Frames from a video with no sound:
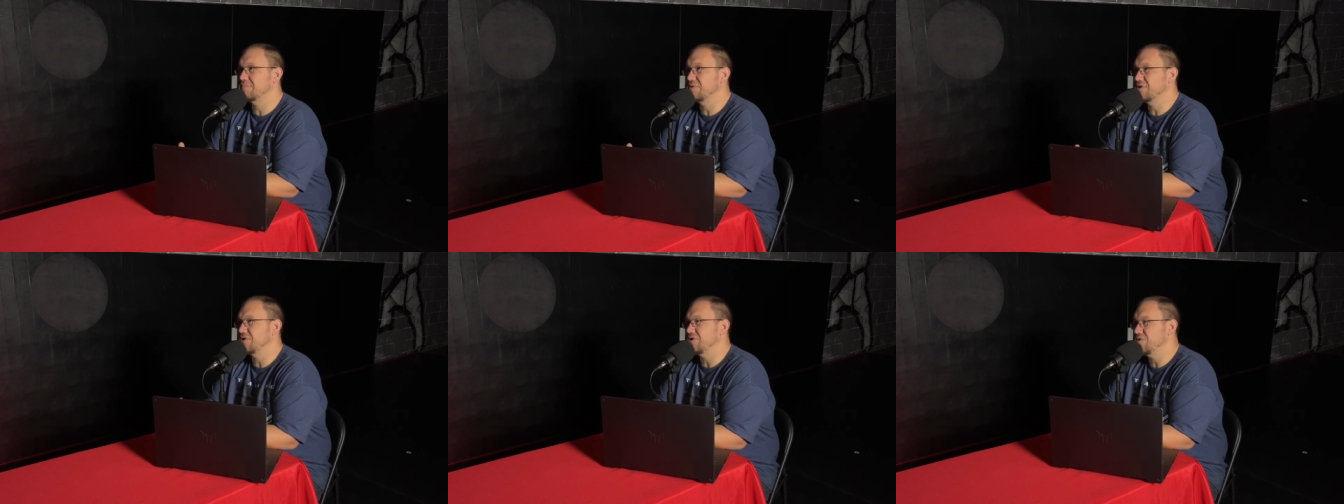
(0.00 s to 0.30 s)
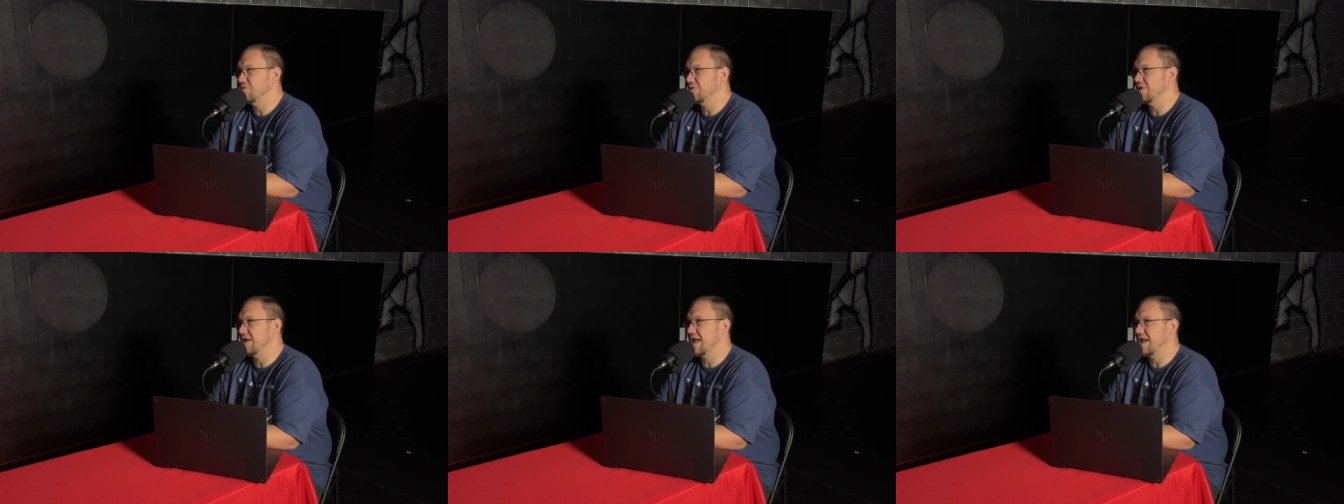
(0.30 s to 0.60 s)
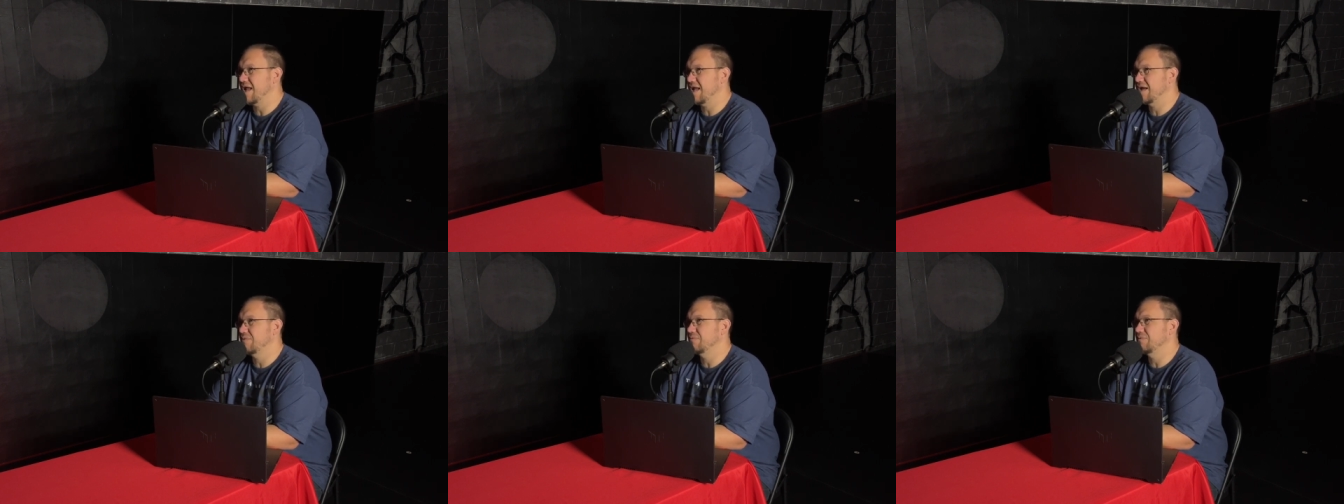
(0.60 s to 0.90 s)
but you
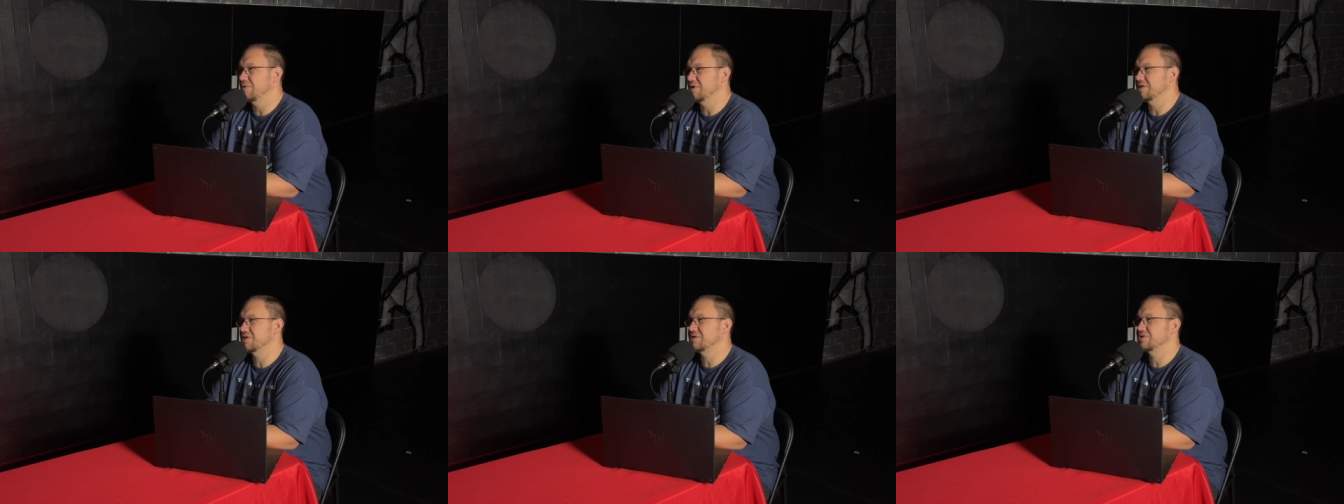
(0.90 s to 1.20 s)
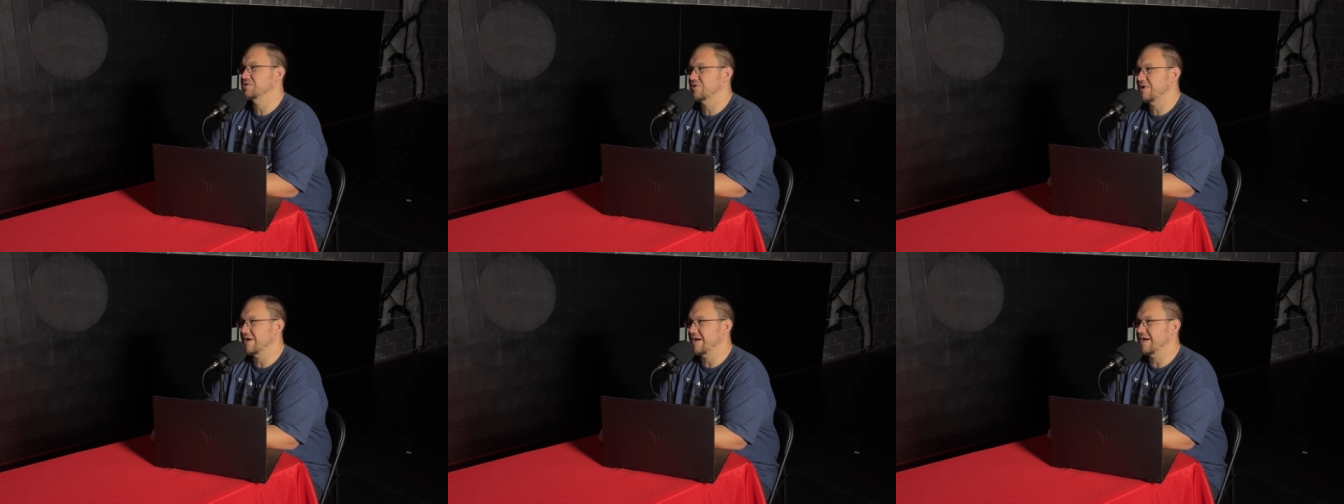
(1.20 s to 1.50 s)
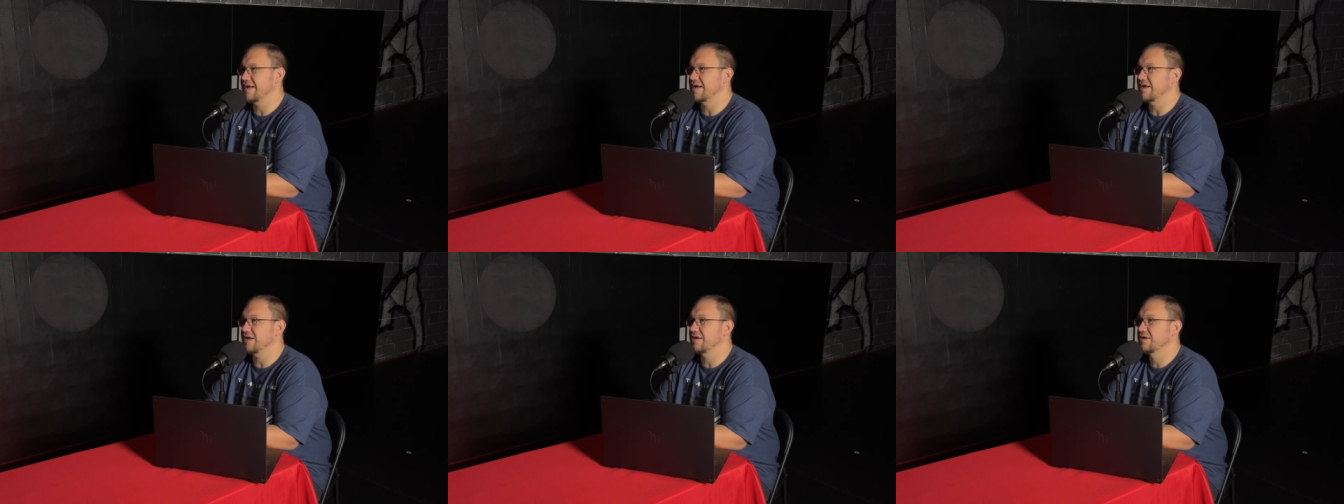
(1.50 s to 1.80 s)
can, with
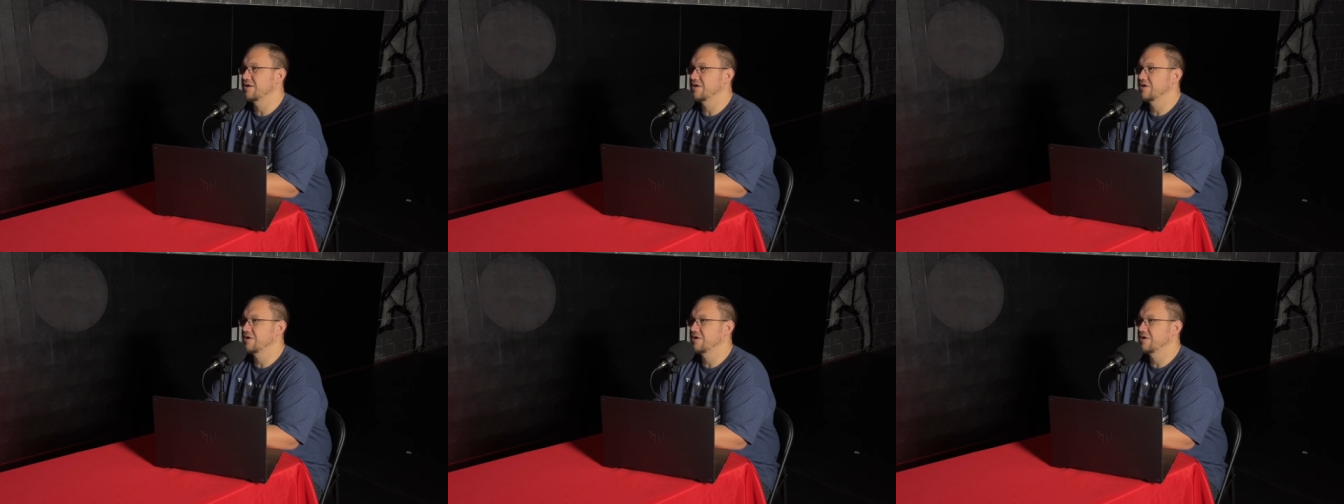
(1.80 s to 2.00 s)
training,